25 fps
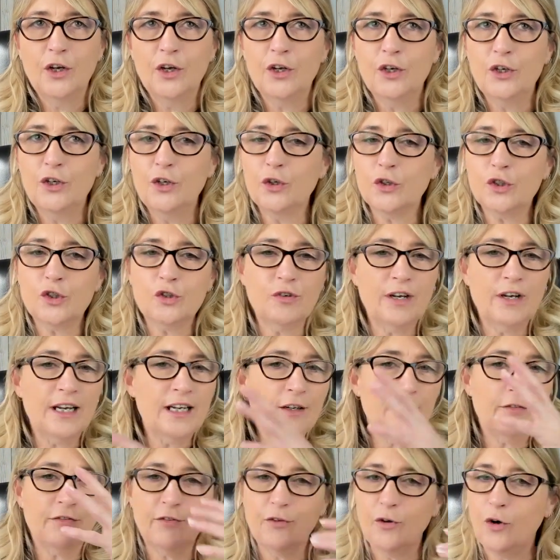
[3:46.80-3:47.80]
your train
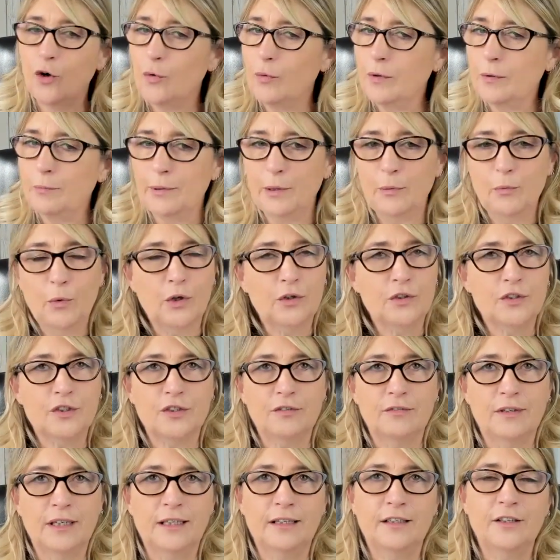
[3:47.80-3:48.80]
of thought will be
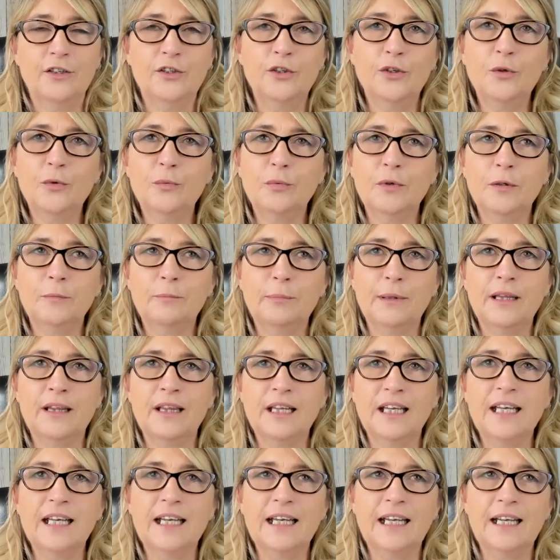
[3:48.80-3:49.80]
wandering. You will be
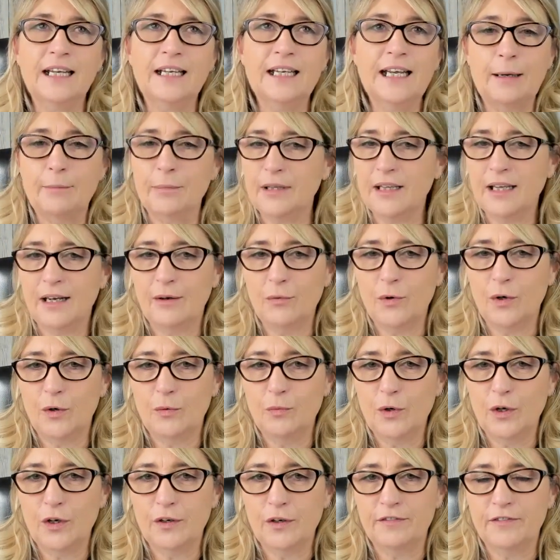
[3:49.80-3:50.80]
thinking, yeah, but that won't
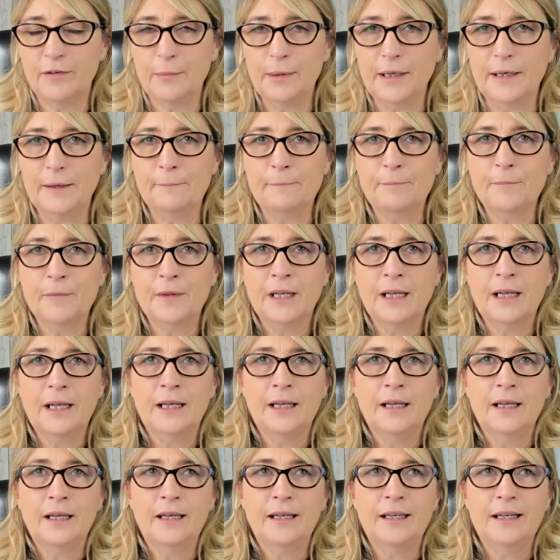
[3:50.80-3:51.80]
work for me.
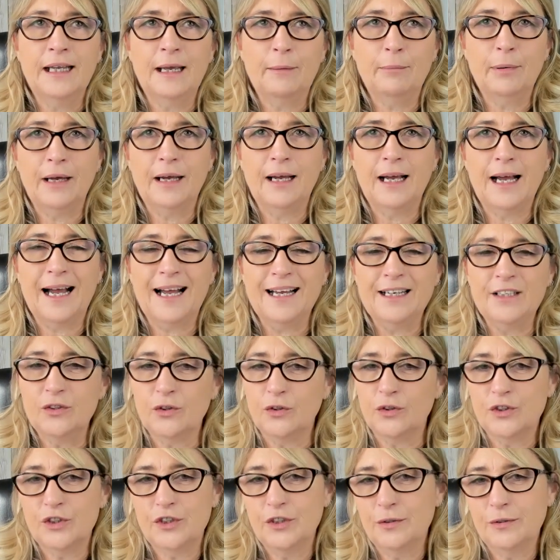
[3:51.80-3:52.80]
Yeah, but I
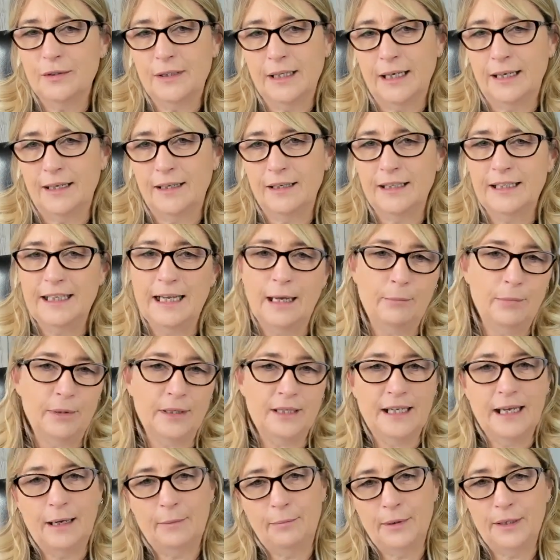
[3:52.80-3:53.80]
don't do that. Yeah, but.
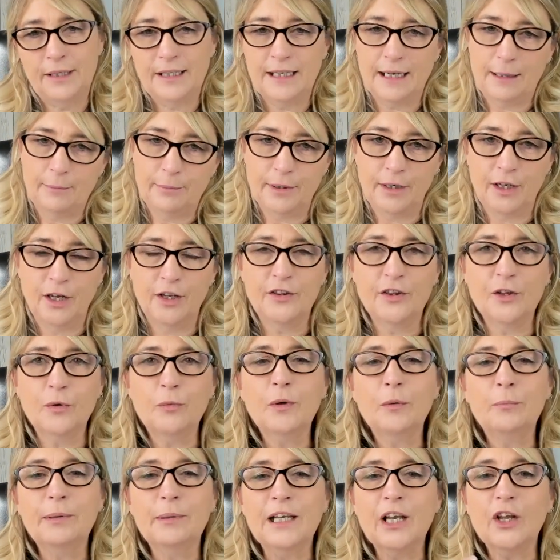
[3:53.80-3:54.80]
And there
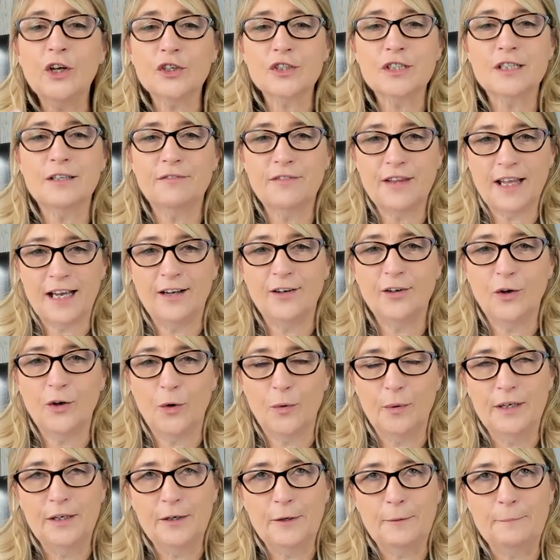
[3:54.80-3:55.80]
will be lots of that
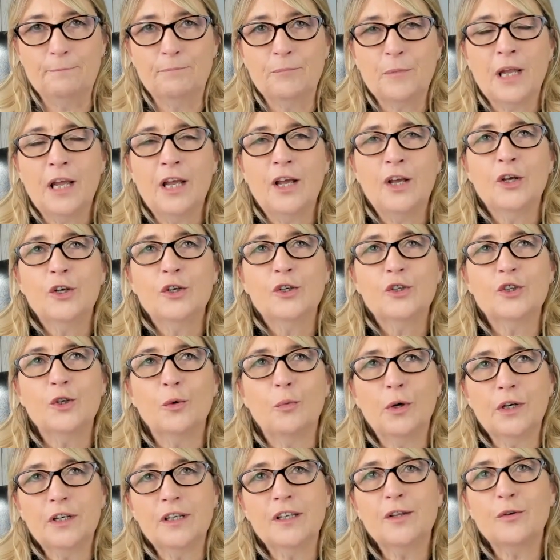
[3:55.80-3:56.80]
going on. So
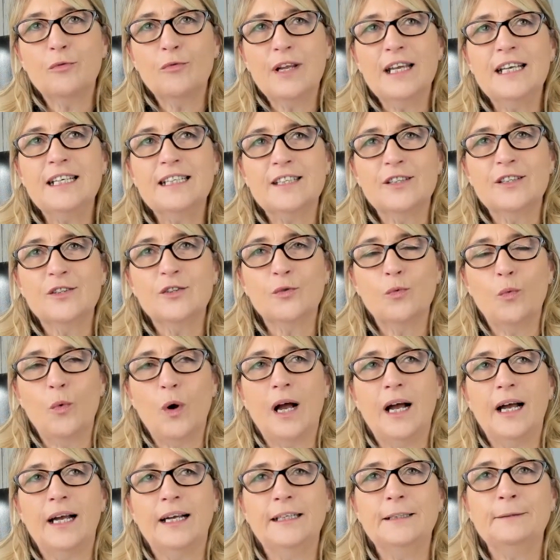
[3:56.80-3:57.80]
one of the reasons
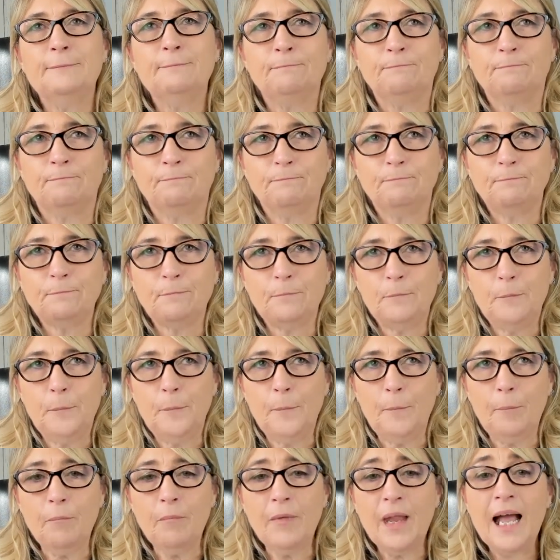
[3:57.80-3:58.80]
why
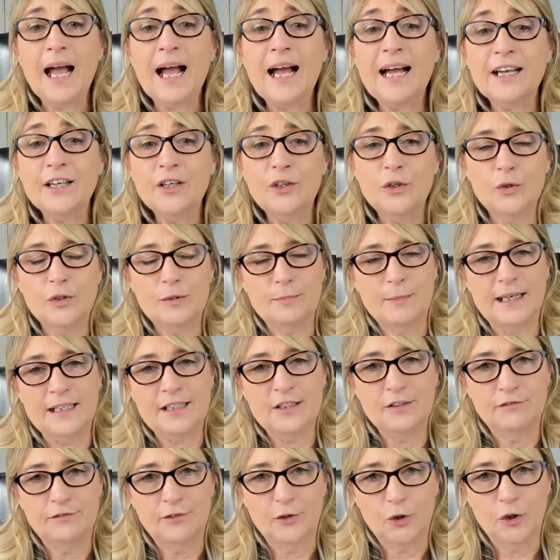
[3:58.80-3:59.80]
I use
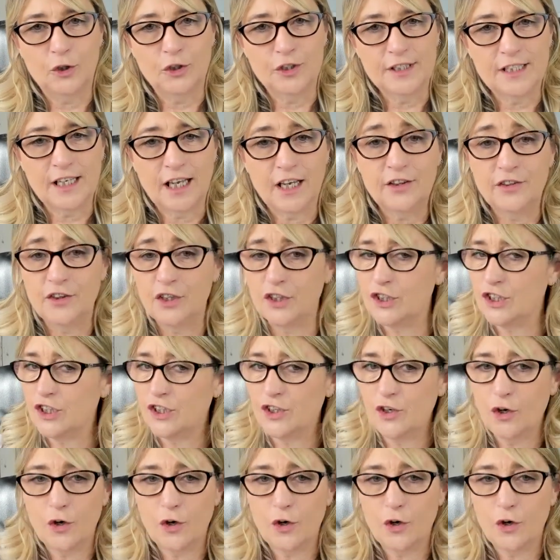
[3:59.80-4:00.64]
metaphors, and there's an